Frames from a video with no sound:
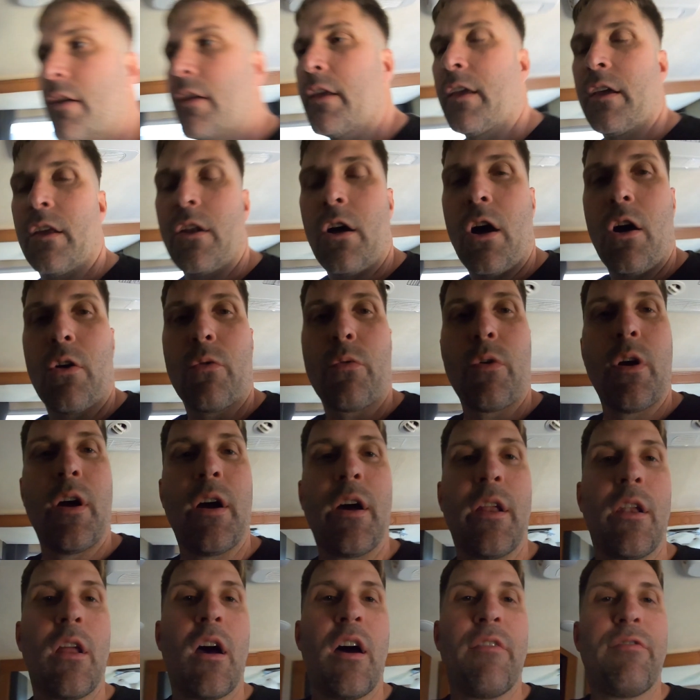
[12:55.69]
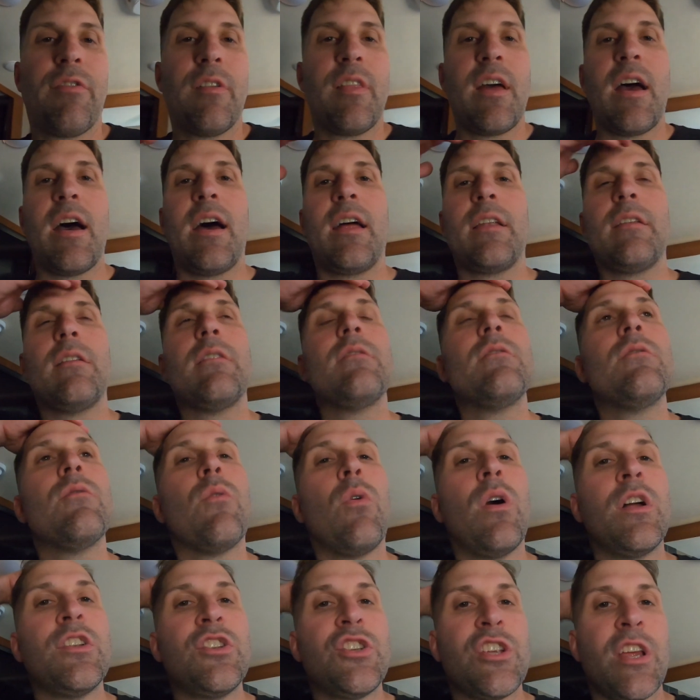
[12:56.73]
can all run off of that
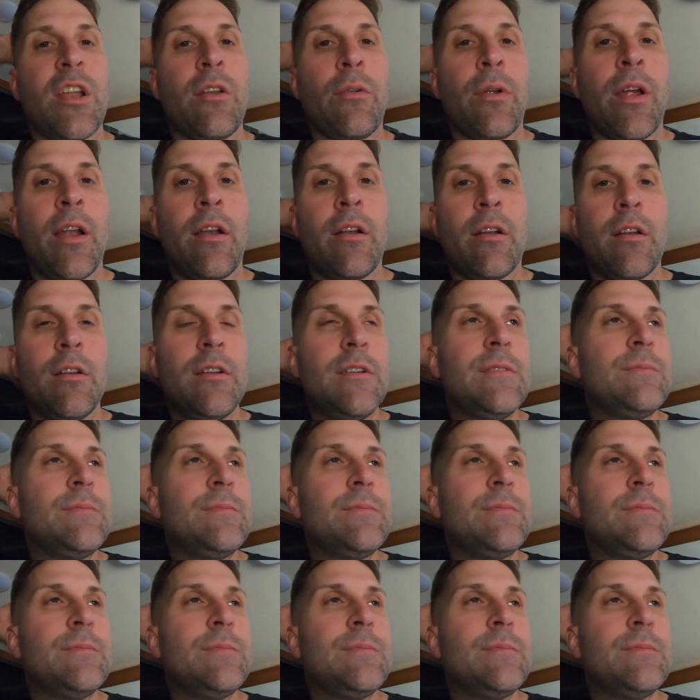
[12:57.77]
one generator,